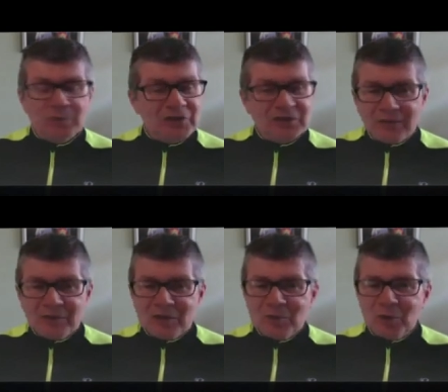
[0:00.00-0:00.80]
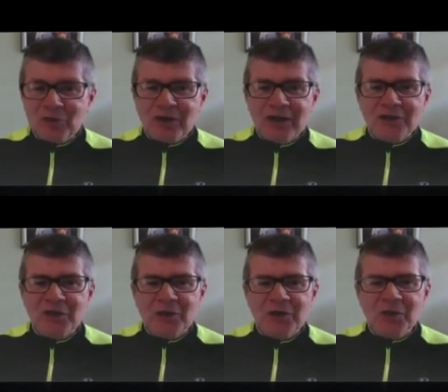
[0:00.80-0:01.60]
There's 70 more
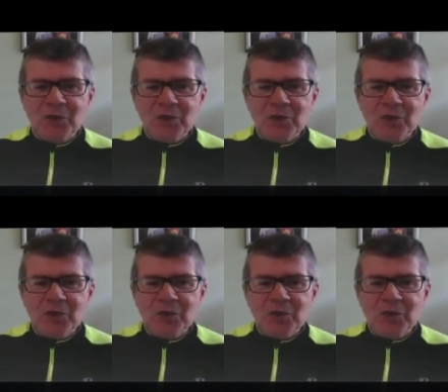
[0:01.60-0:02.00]
trials that are in the